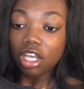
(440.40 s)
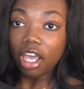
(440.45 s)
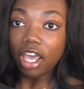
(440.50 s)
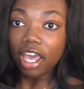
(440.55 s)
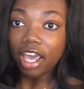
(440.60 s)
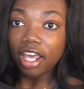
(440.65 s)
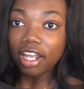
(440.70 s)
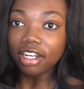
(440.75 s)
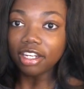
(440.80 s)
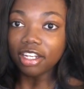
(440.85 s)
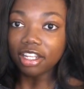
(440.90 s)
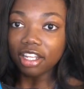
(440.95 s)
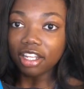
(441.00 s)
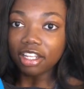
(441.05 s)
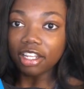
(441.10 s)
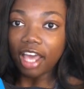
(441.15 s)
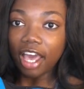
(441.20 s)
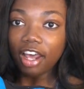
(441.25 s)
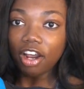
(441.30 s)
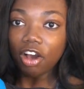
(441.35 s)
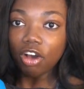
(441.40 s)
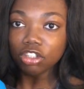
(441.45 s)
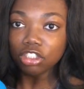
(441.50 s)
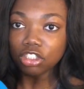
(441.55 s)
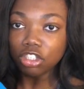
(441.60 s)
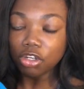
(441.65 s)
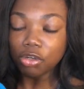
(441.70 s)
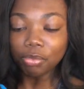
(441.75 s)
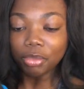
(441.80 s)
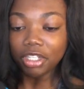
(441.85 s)
And that
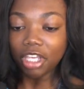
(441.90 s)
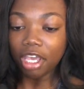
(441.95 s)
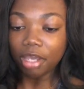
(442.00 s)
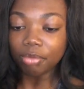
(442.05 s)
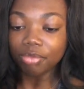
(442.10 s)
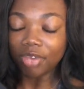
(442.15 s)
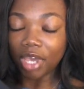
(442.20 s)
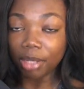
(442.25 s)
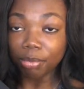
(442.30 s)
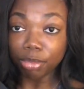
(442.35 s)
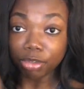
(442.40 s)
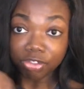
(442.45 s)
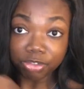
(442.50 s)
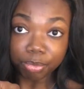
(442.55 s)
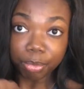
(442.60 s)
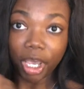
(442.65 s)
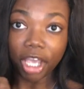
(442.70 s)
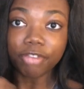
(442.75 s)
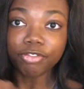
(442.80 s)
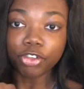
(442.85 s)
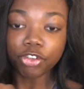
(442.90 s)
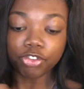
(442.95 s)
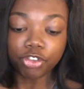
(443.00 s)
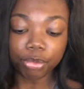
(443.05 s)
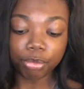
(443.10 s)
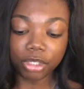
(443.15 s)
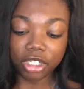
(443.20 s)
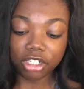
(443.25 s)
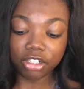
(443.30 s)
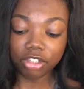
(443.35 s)
also became painful
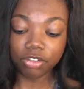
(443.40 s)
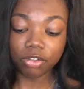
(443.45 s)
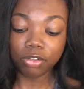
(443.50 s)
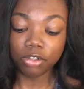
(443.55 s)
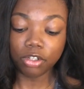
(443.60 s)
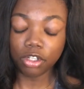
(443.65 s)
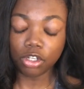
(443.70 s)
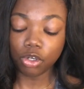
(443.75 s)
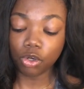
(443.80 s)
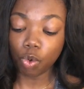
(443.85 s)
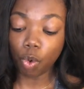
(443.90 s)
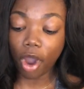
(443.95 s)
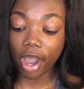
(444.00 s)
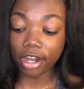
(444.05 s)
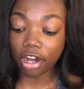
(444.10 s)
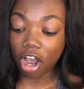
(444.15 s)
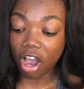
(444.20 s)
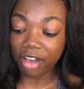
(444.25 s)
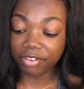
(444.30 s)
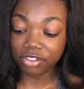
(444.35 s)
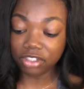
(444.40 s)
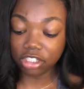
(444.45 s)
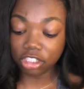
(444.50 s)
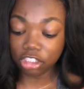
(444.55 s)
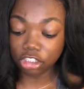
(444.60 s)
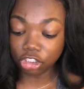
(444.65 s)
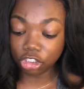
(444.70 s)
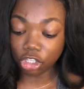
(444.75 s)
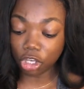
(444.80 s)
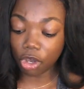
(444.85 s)
for me quite
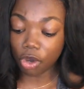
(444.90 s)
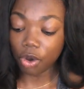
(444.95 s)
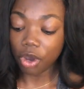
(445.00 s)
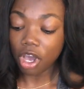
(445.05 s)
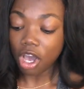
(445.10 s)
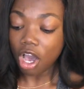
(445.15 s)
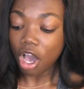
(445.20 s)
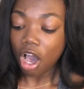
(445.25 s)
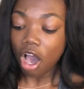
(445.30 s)
often. So,